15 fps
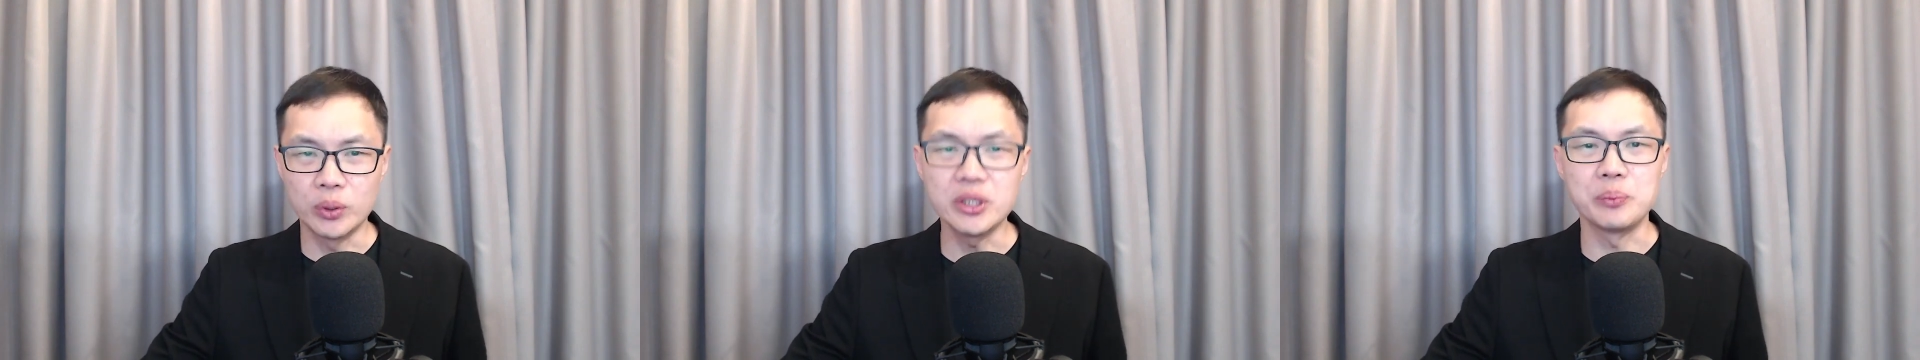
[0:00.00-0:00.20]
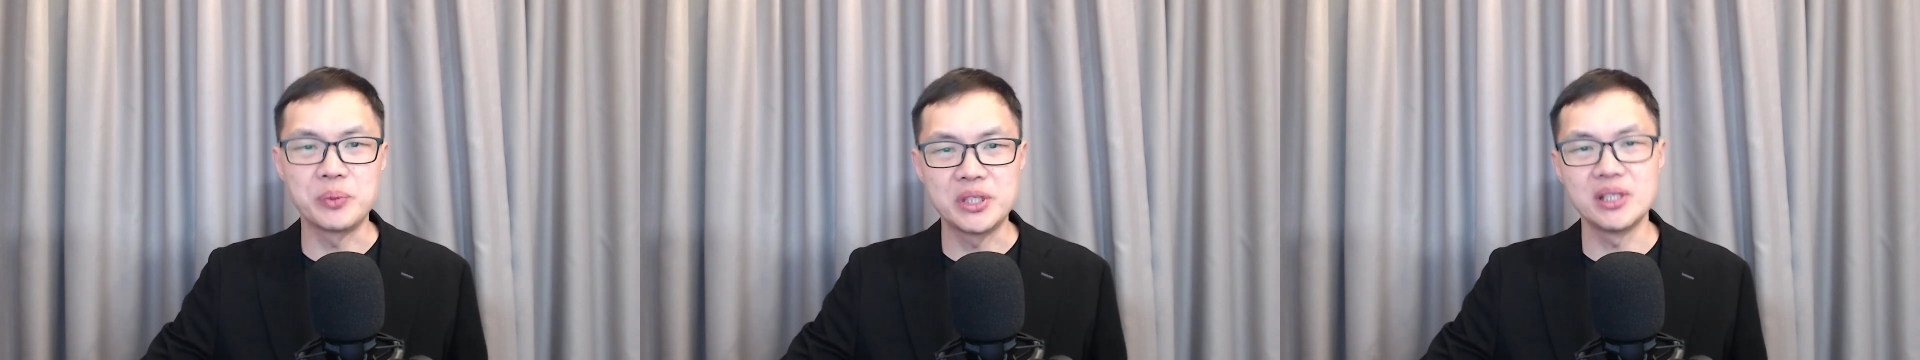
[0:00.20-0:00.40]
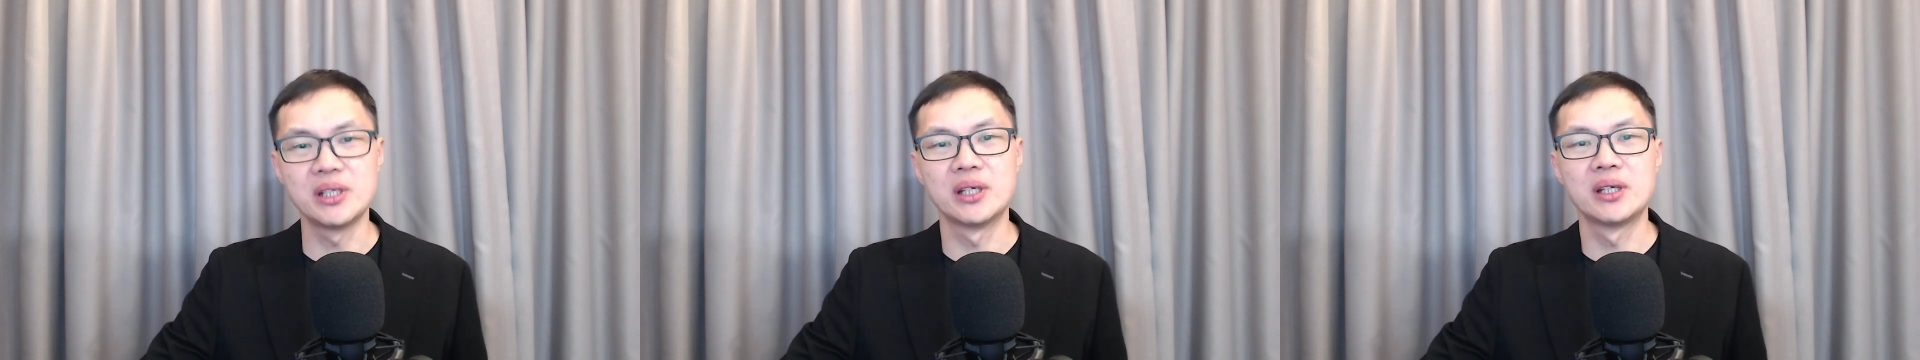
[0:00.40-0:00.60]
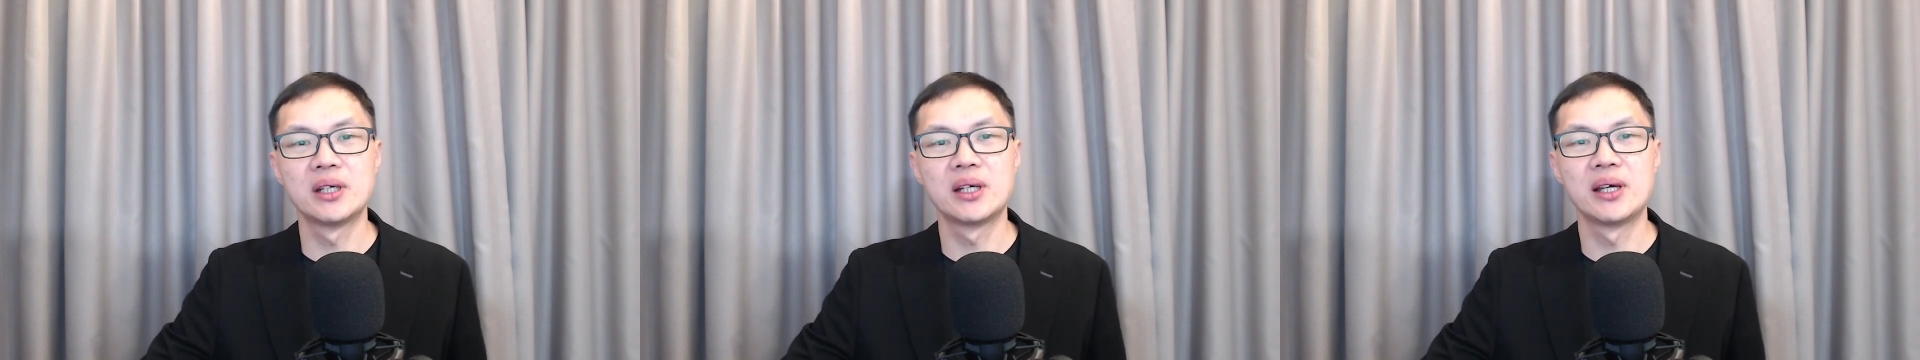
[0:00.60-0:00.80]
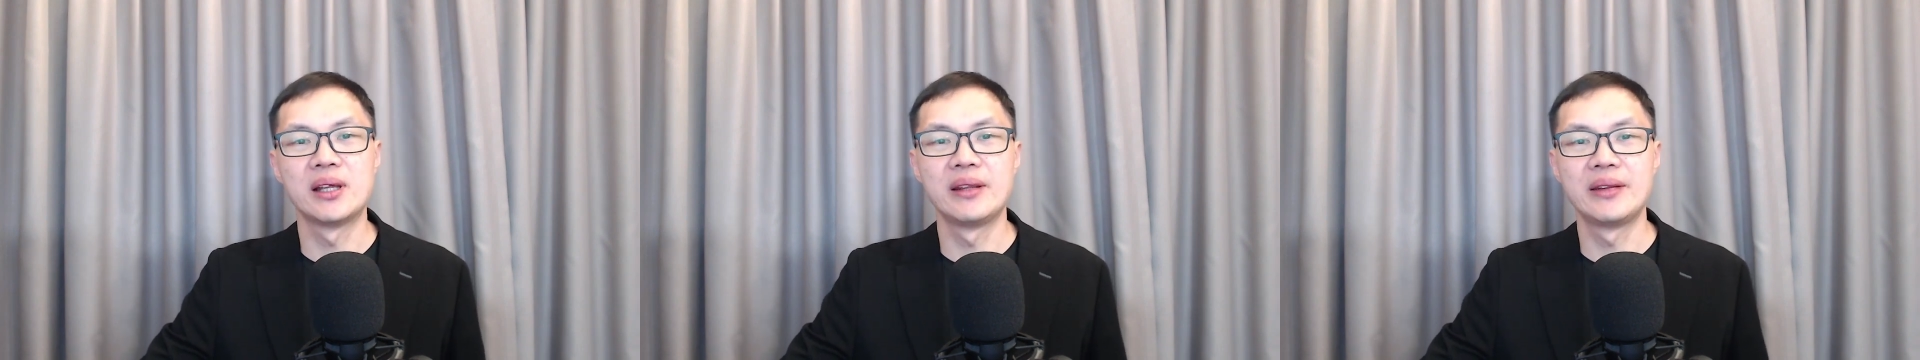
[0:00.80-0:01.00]
appear
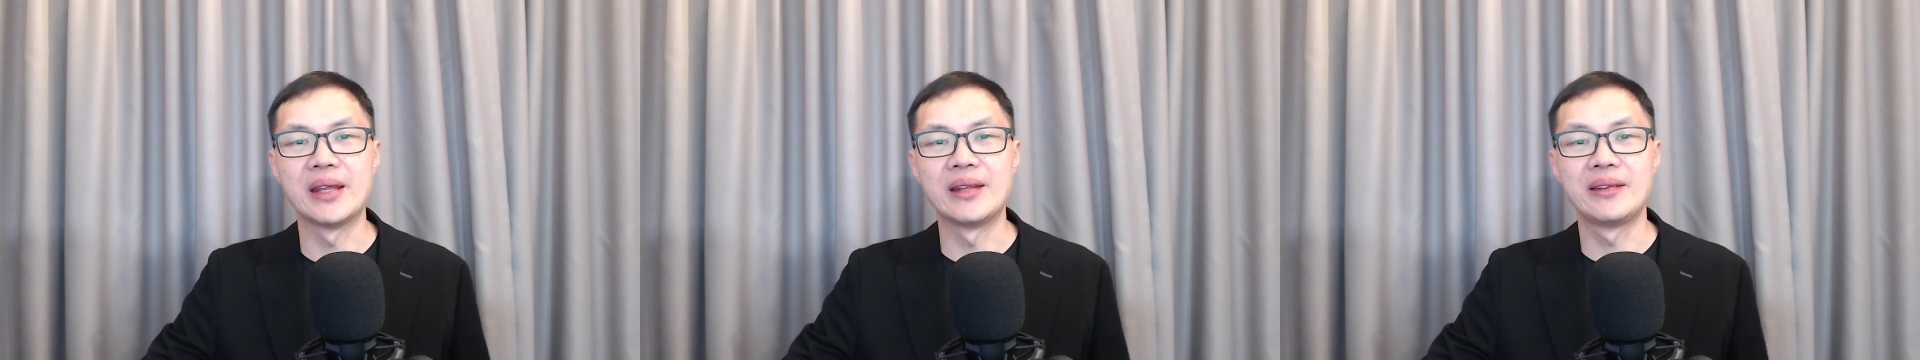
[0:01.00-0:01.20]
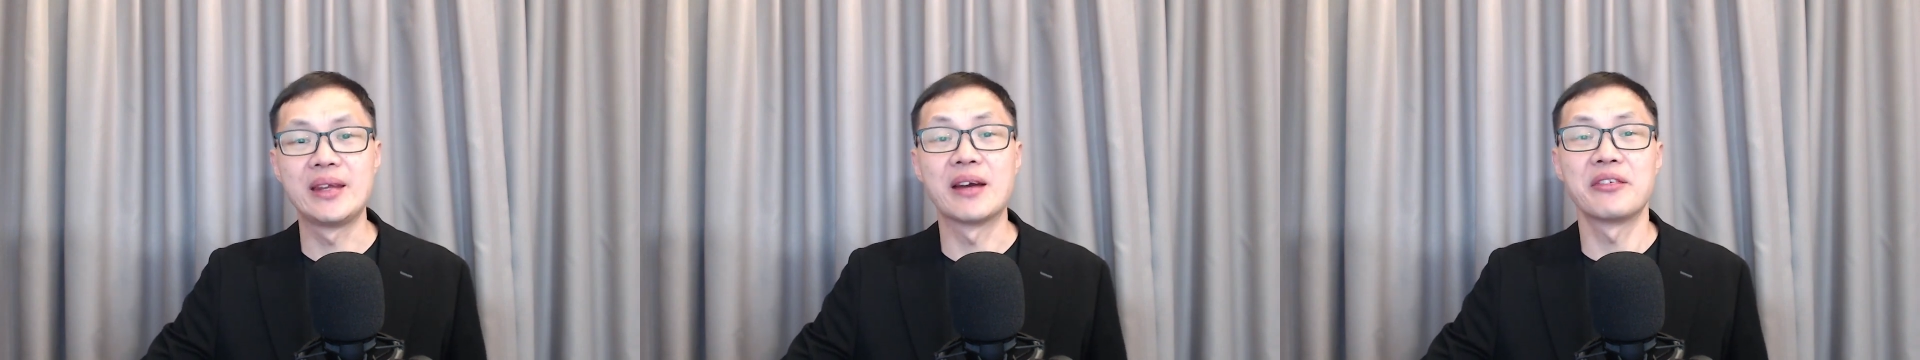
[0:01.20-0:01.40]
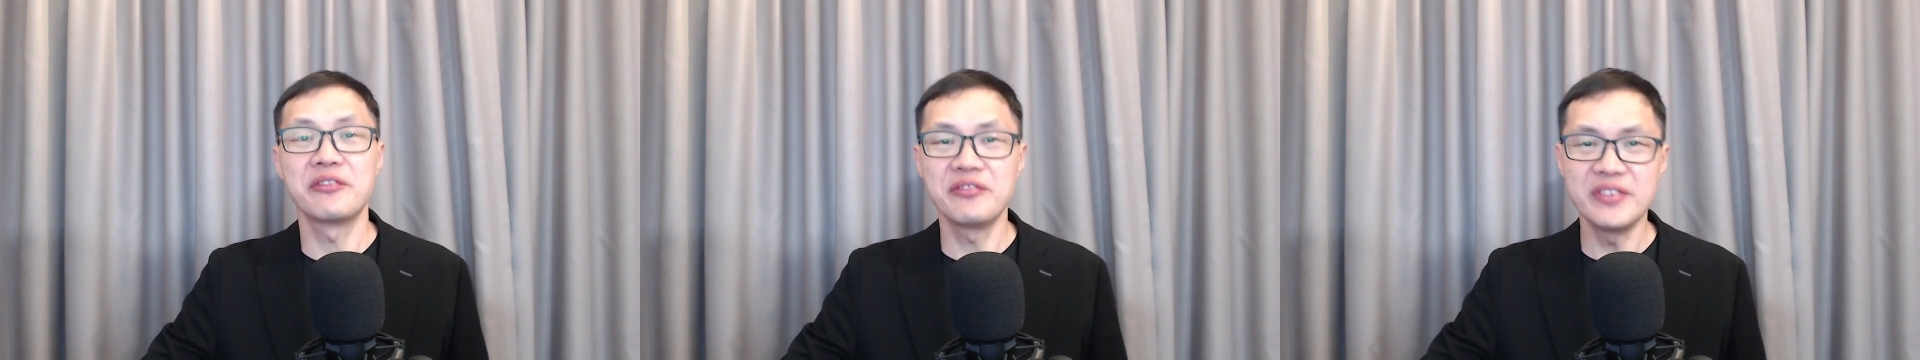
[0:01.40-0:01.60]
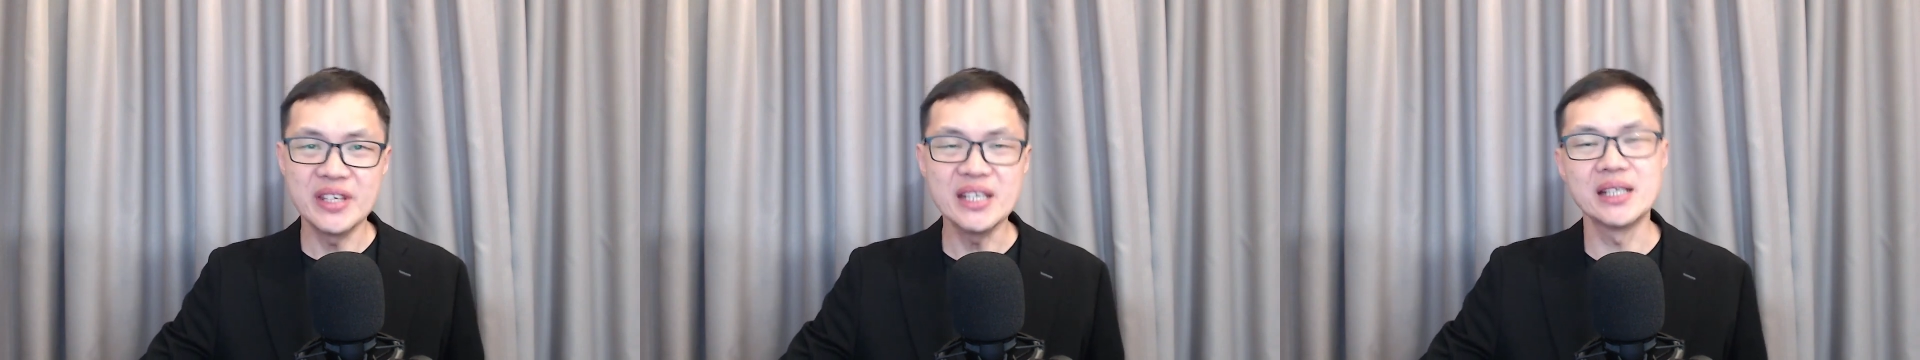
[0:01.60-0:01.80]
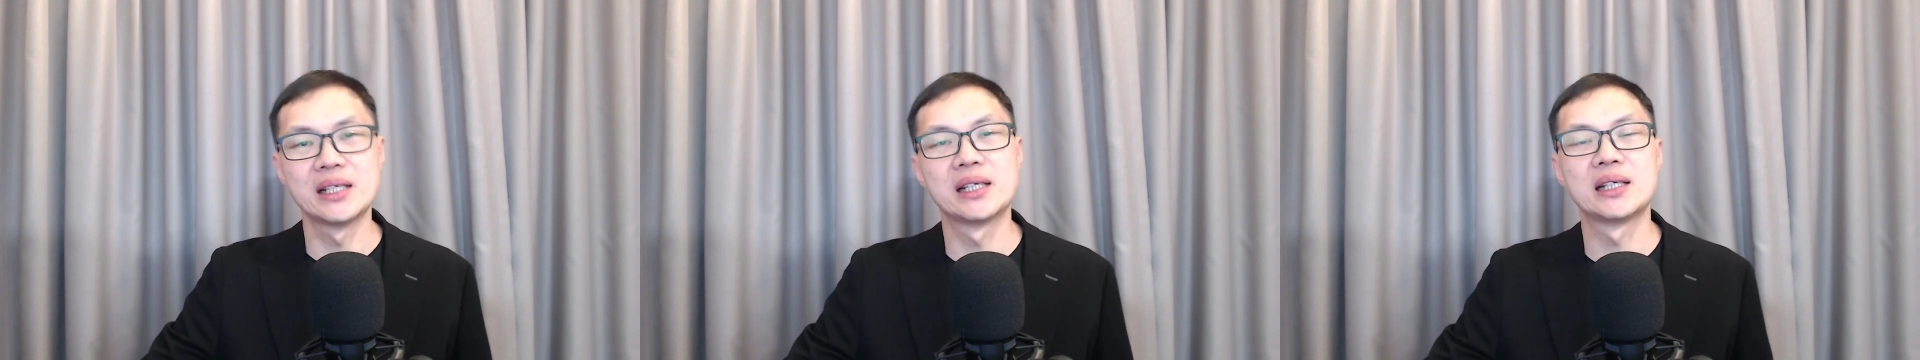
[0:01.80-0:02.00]
that their
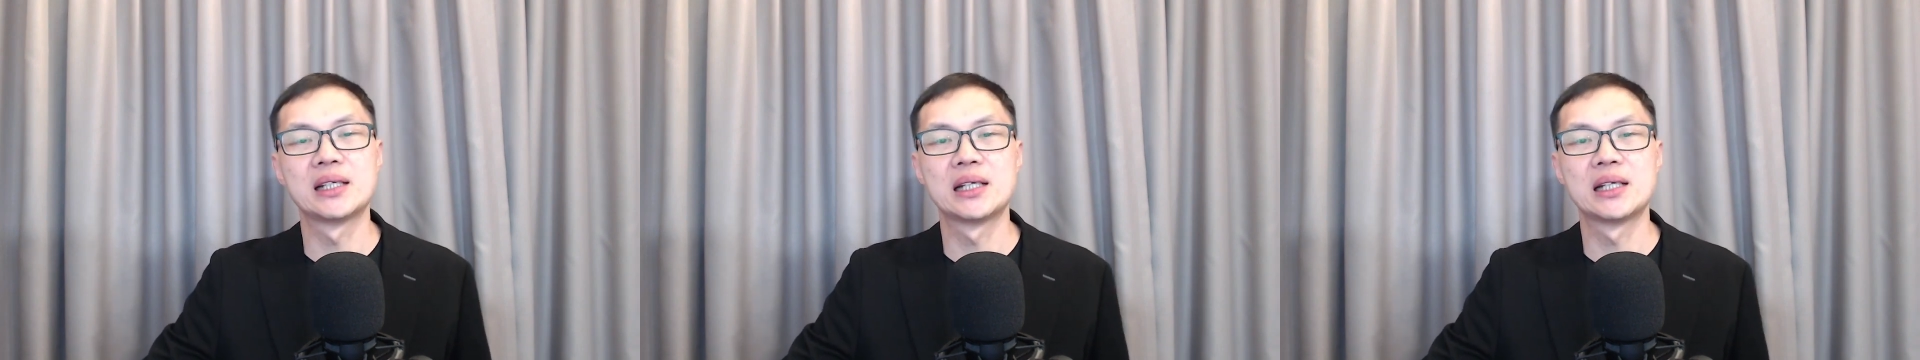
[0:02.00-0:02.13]
fear